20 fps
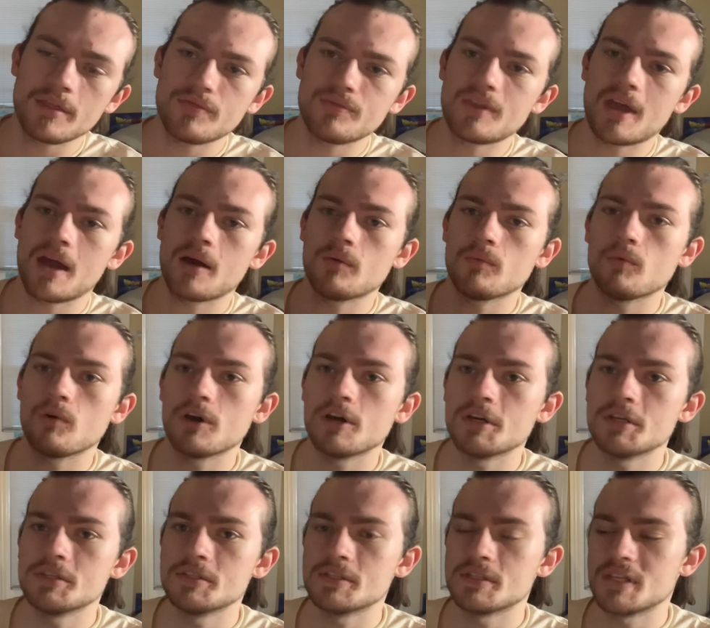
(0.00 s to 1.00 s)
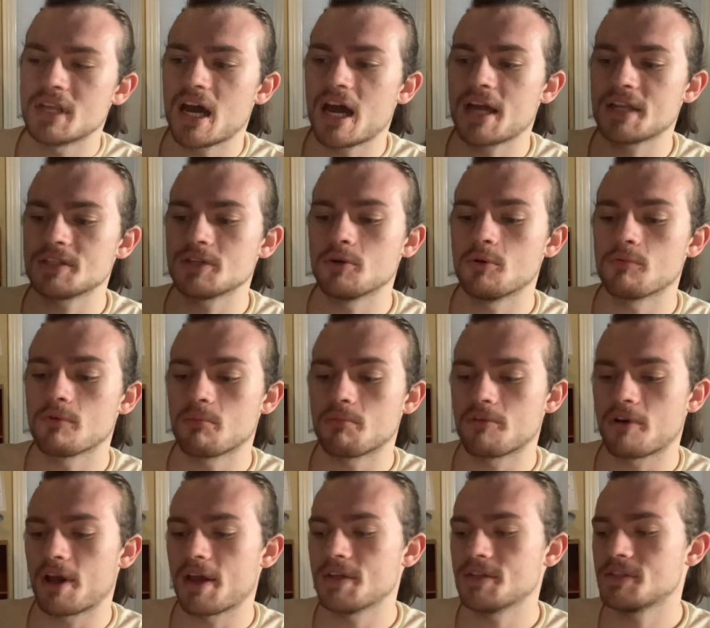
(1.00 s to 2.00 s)
that was not
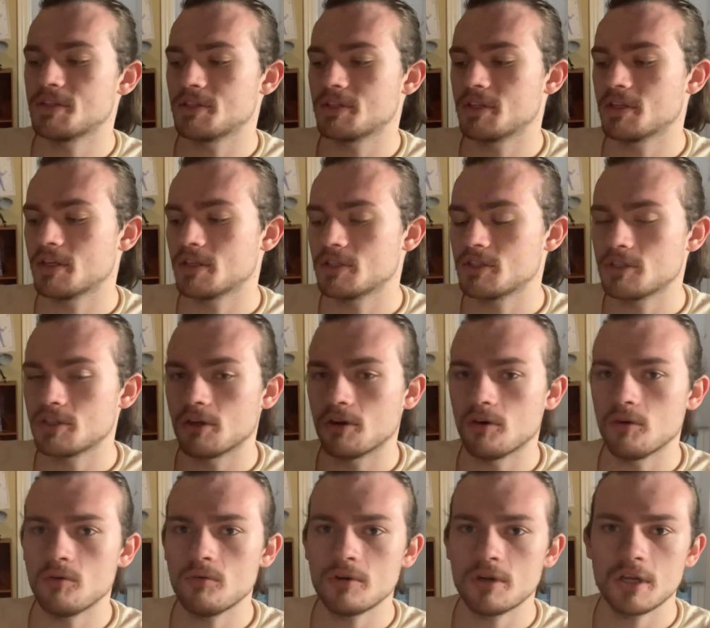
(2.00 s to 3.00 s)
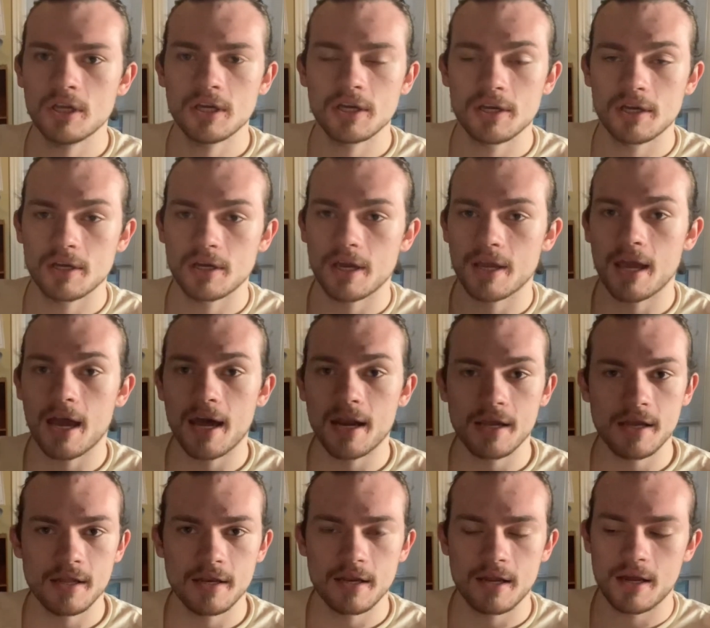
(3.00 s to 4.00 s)
overpriced, so I got
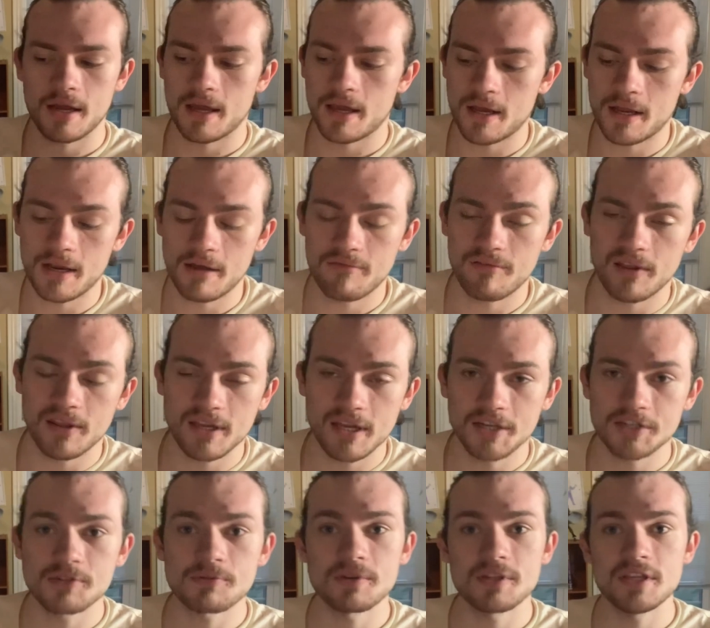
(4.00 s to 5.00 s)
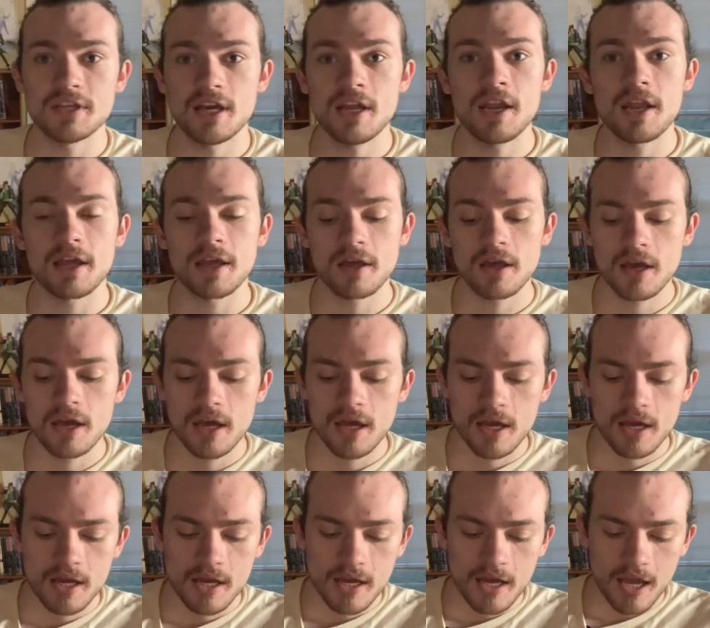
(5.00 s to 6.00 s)
it, and I finally got to read the ending.
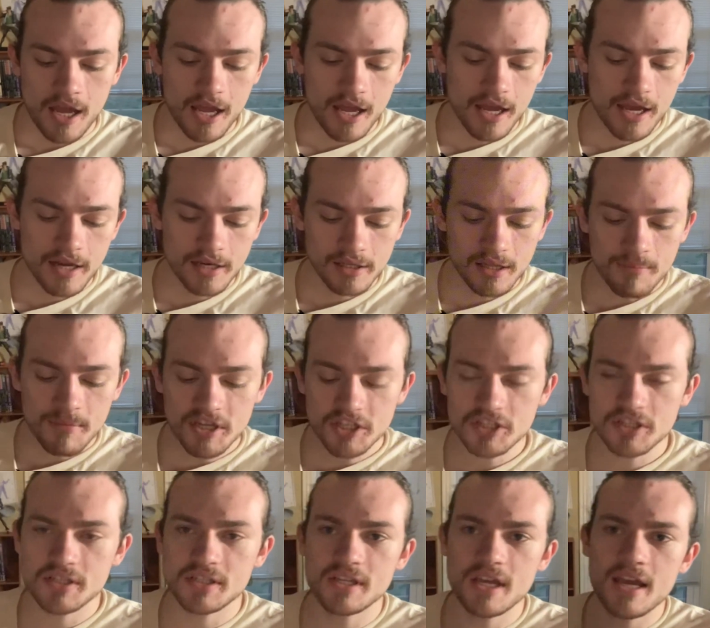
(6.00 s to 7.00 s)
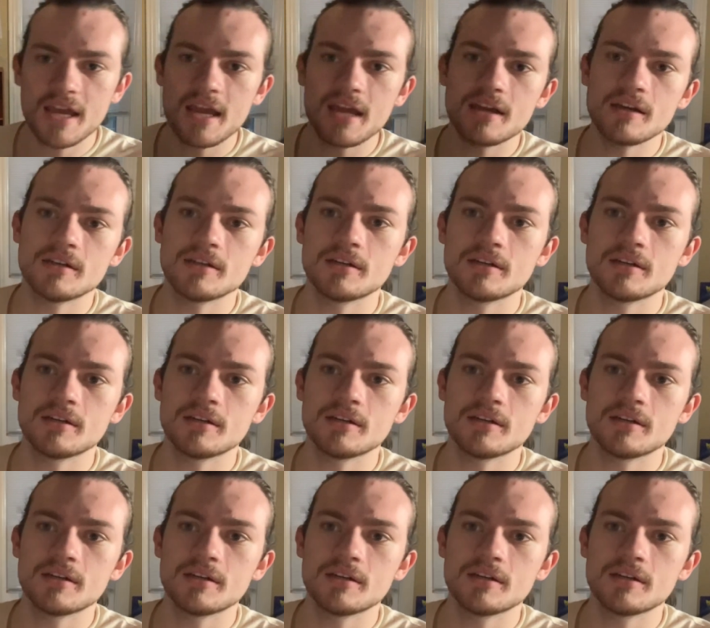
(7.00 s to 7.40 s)
And let me just say,